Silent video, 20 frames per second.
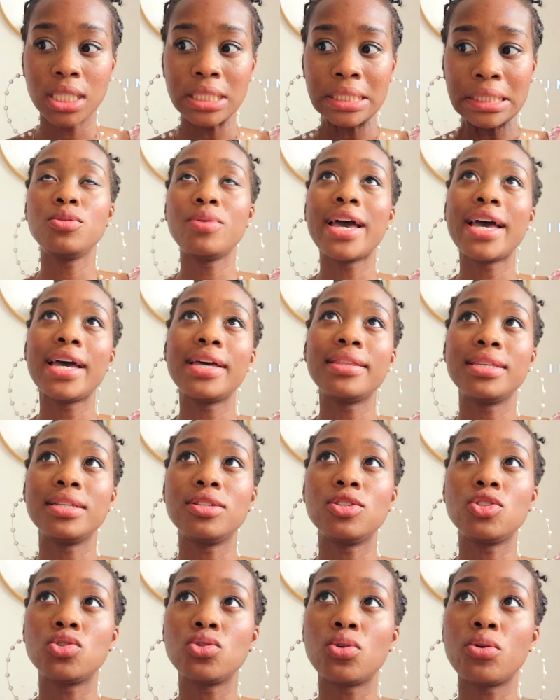You hear these
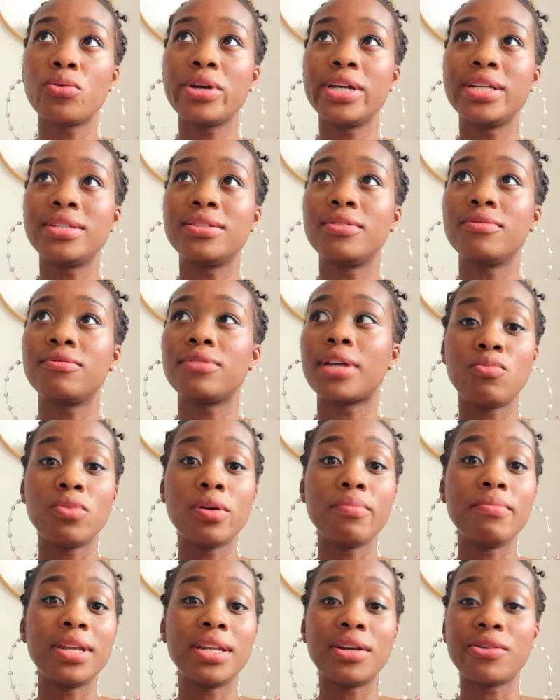stories of
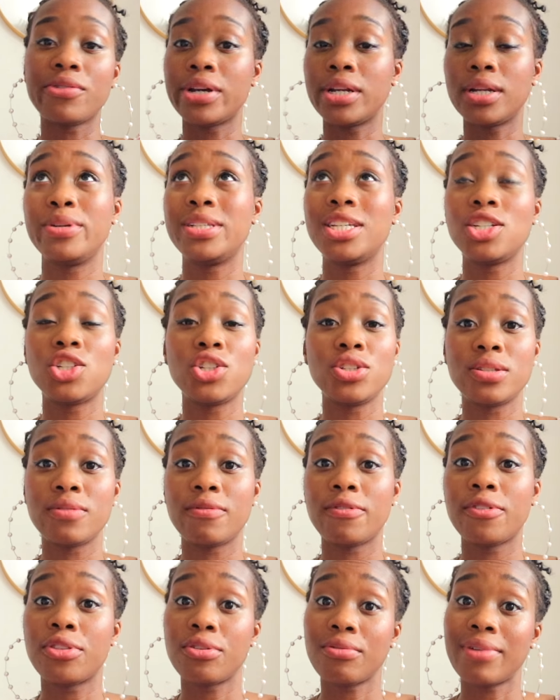women are in positions of
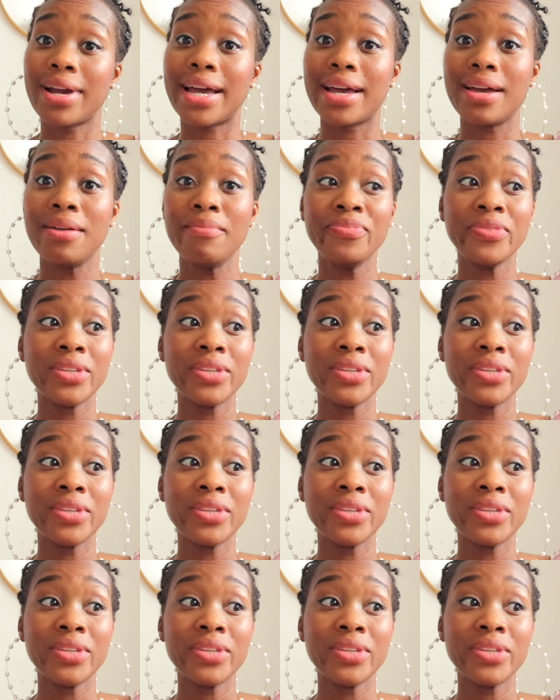threat